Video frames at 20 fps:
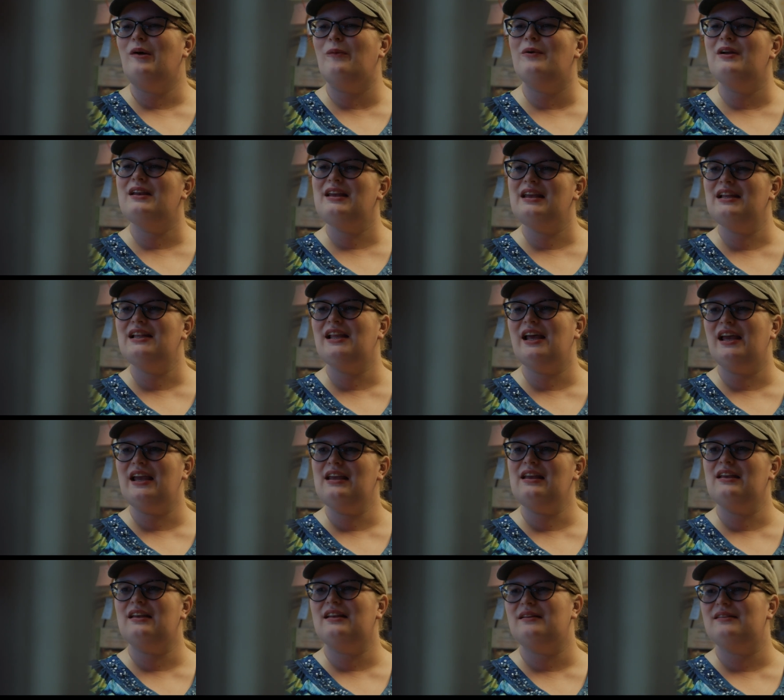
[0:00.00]
Would he
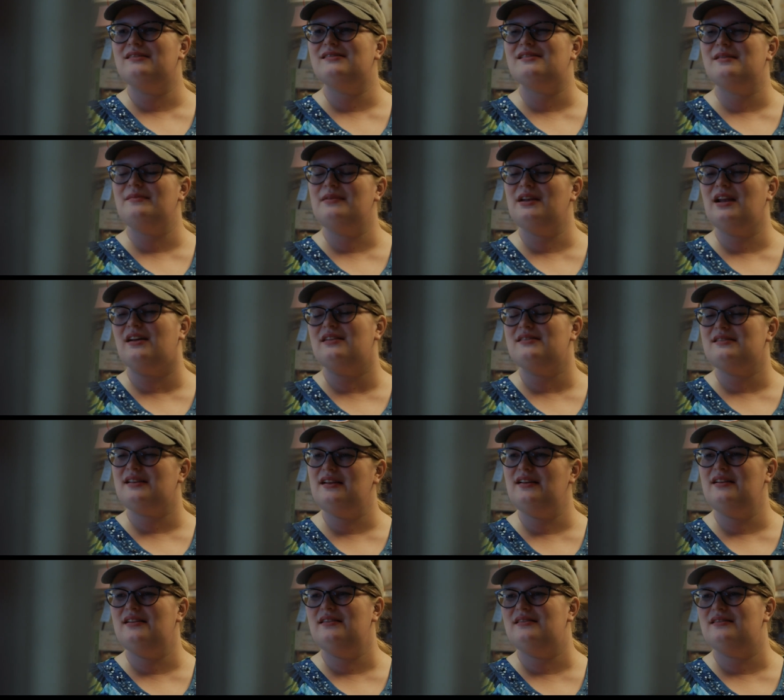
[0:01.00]
like Slim and
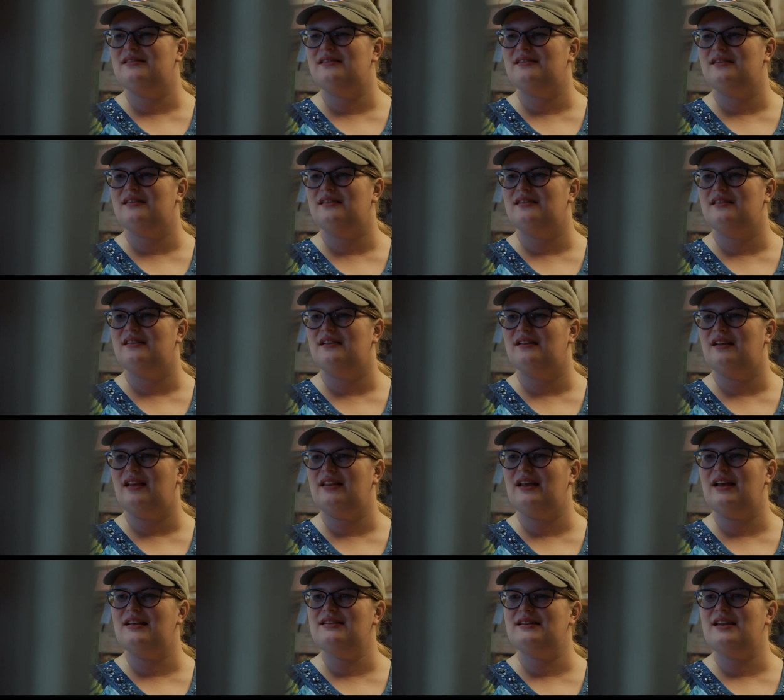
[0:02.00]
Husky's?
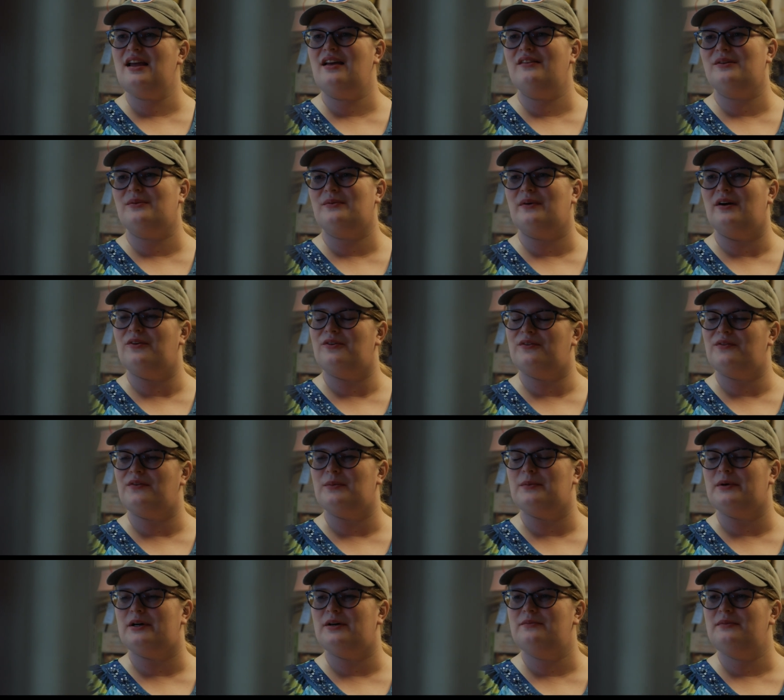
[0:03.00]
And that's down the road
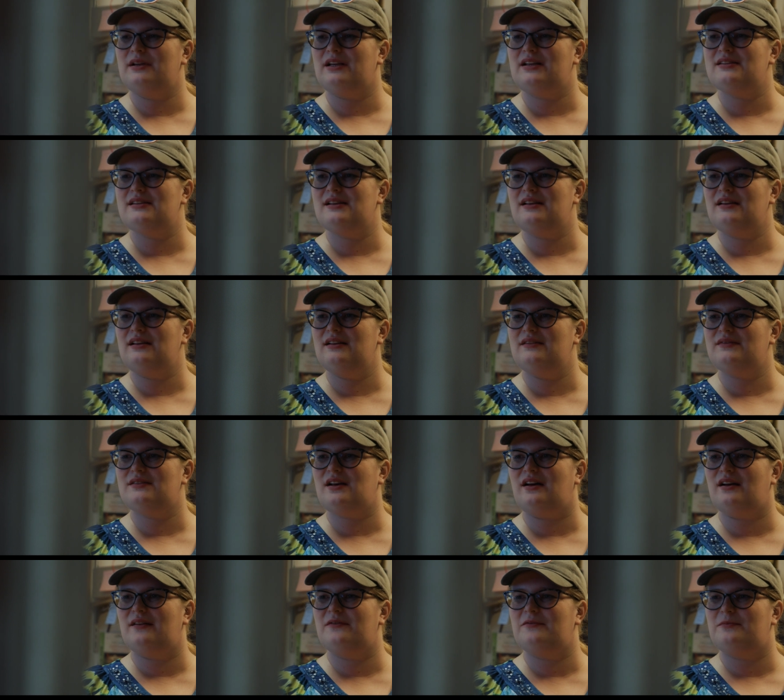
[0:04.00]
from him because mm-hmm. he lives
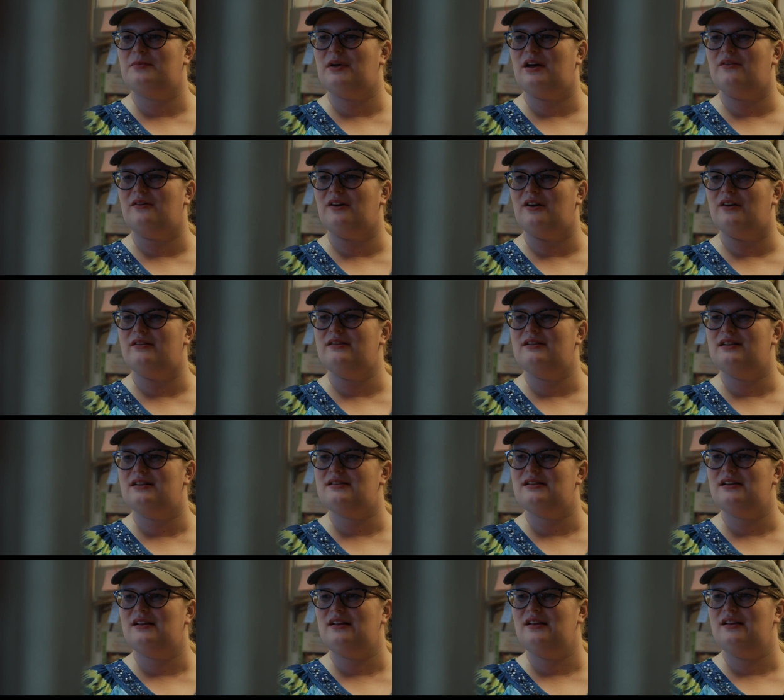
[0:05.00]
off Bell Road,
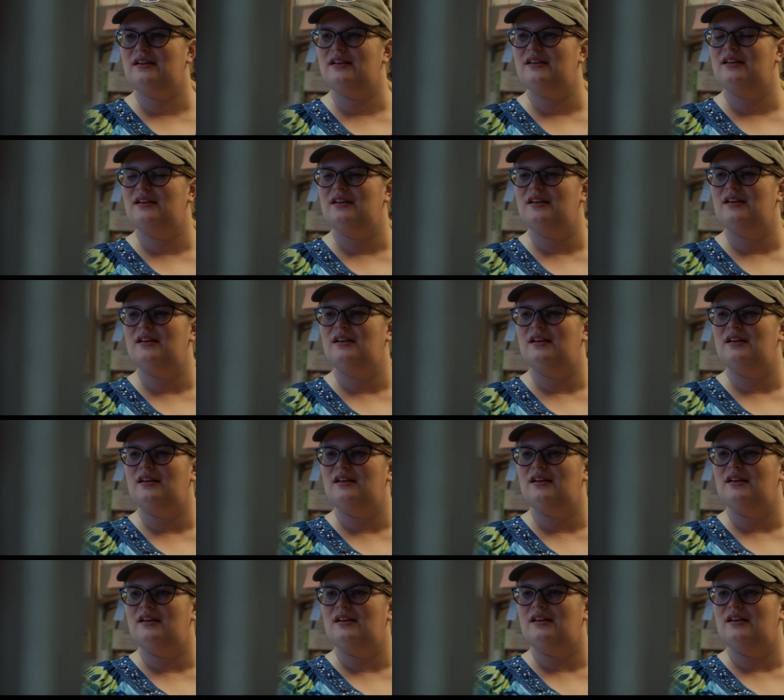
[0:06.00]
doesn't he? I
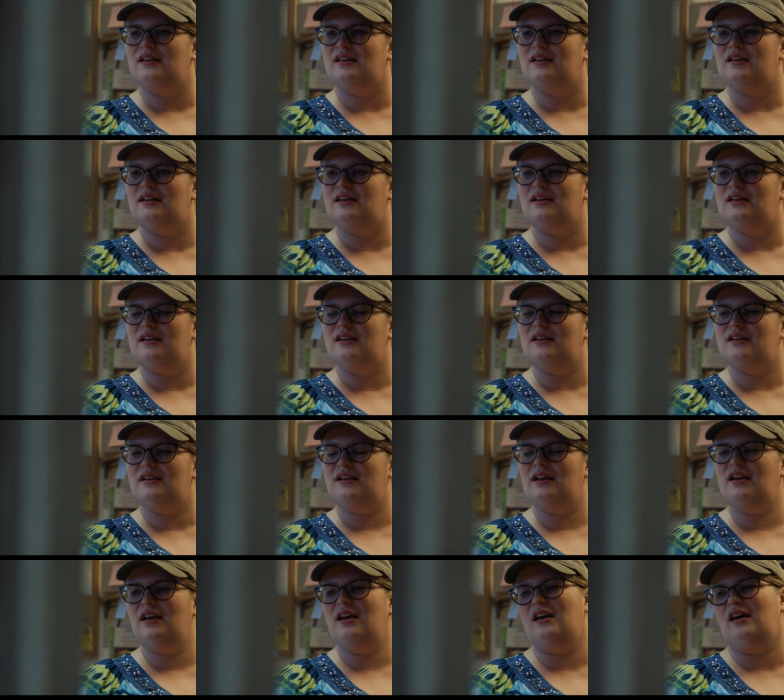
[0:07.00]
asked him, you know, I
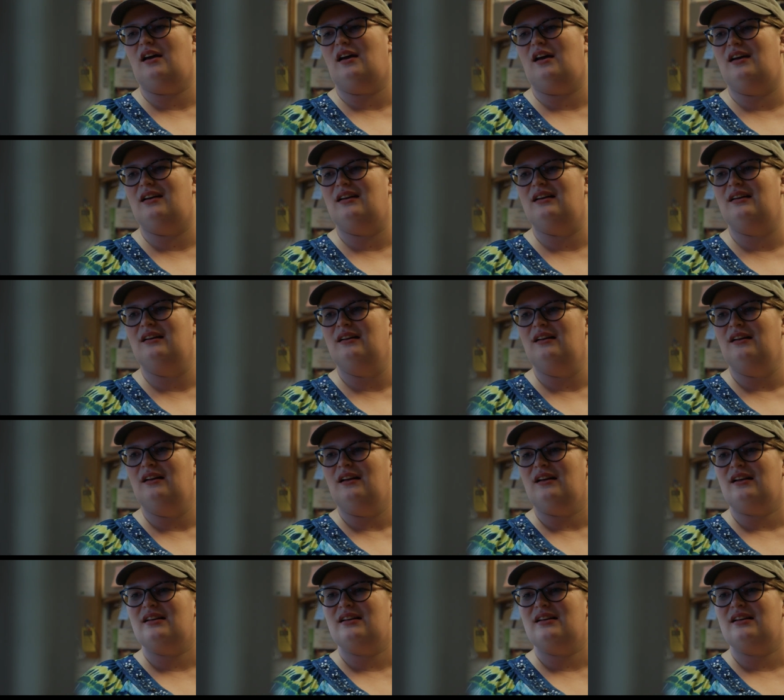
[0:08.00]
don't yeah. know if he do.